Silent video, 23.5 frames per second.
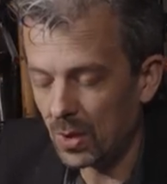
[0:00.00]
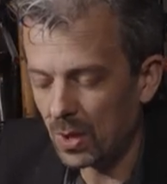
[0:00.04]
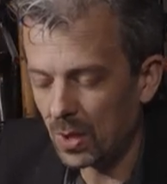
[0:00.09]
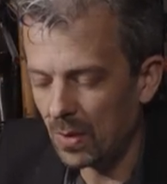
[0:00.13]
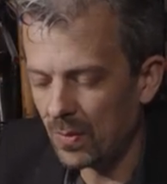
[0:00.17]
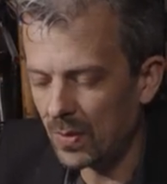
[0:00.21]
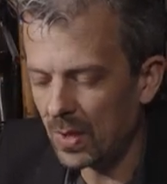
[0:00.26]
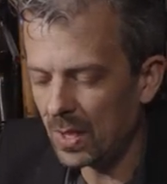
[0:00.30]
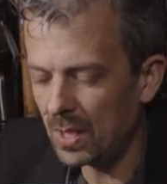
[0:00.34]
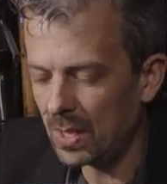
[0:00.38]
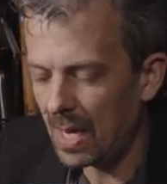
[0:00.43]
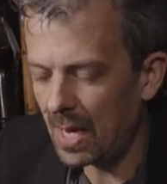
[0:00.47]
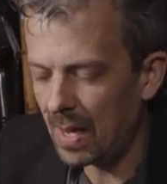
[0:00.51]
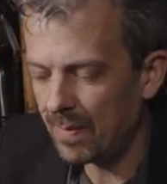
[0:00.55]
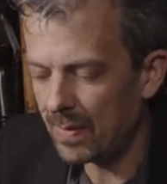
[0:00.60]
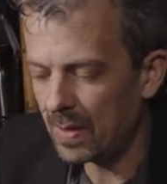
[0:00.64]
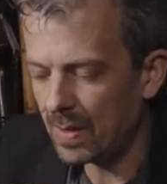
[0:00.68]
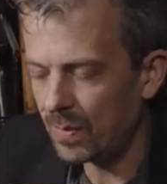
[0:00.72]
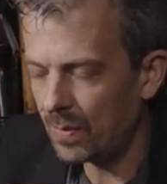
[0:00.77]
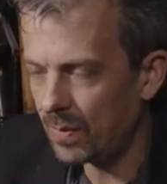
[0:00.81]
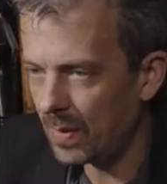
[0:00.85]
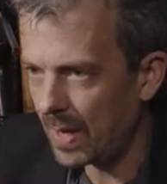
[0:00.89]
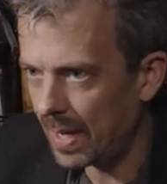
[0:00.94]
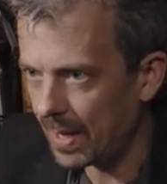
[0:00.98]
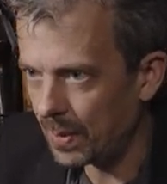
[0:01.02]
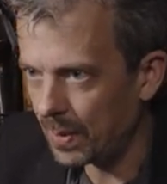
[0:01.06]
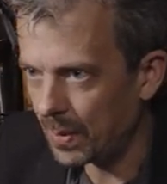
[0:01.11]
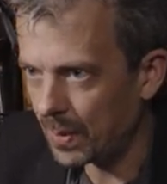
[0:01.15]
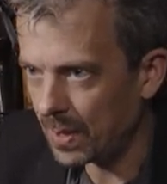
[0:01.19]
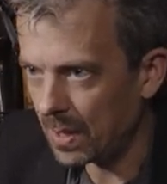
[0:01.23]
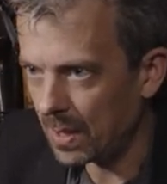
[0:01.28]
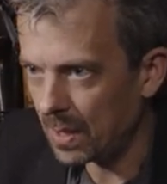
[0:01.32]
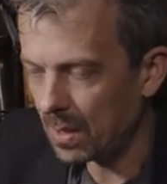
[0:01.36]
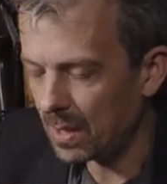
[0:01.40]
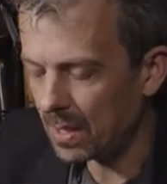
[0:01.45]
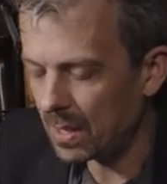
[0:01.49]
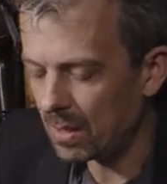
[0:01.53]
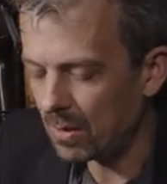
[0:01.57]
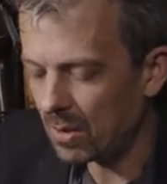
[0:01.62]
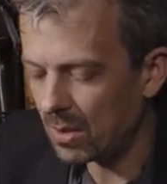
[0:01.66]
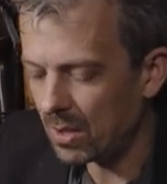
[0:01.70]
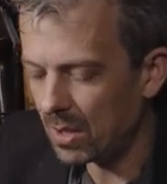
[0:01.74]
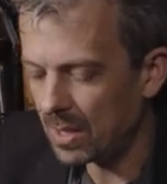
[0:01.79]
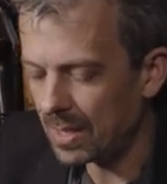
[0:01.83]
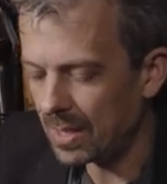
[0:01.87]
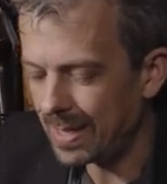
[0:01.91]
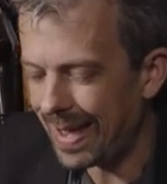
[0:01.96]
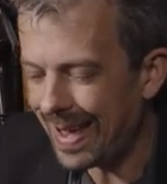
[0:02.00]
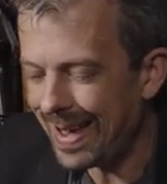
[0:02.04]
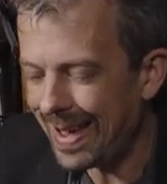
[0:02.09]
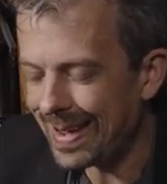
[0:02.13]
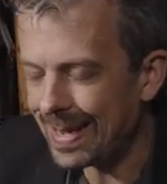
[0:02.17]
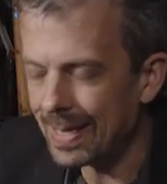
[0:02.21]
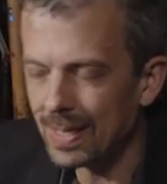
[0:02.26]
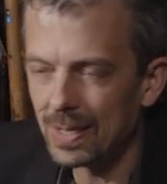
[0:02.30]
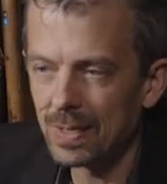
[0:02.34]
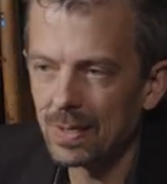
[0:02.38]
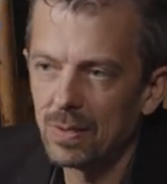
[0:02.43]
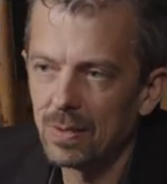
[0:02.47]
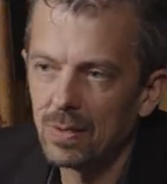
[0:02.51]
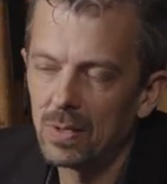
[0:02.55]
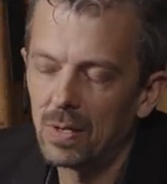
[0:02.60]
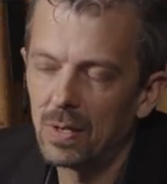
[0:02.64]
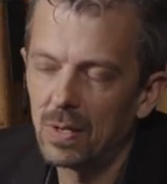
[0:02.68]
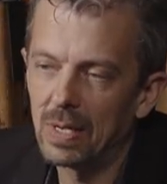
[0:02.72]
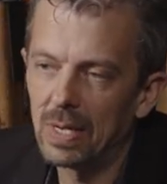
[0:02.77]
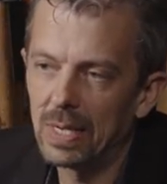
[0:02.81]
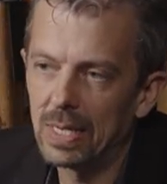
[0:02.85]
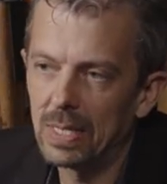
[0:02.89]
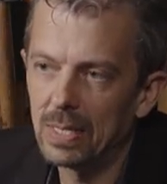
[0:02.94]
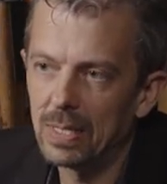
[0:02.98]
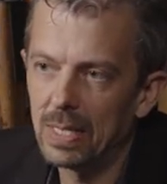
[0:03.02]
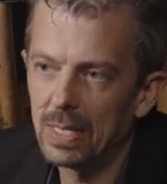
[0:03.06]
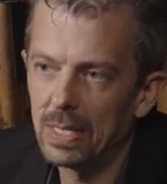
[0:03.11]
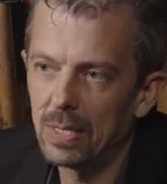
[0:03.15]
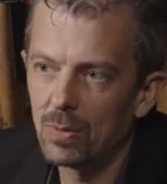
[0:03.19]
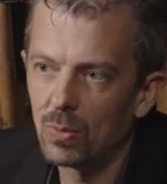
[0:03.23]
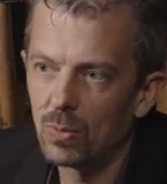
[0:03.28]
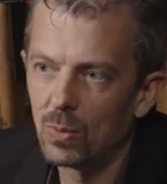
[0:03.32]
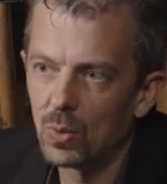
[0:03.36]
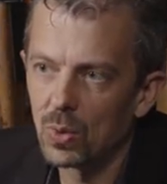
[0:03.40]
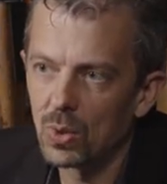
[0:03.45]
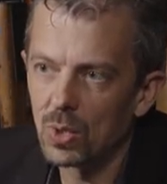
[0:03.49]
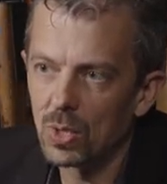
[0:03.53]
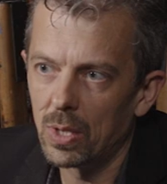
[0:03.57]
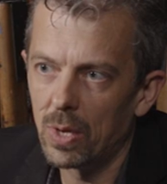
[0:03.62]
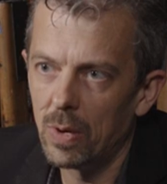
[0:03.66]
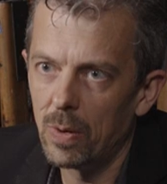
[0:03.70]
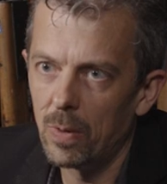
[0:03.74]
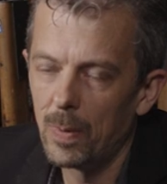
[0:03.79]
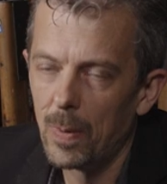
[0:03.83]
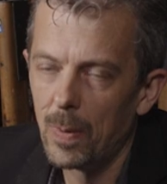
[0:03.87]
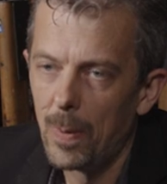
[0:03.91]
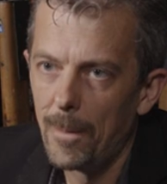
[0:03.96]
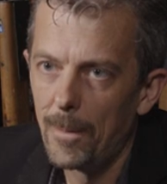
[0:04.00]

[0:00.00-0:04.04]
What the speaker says: So this having failed, in 1938, Dineley did also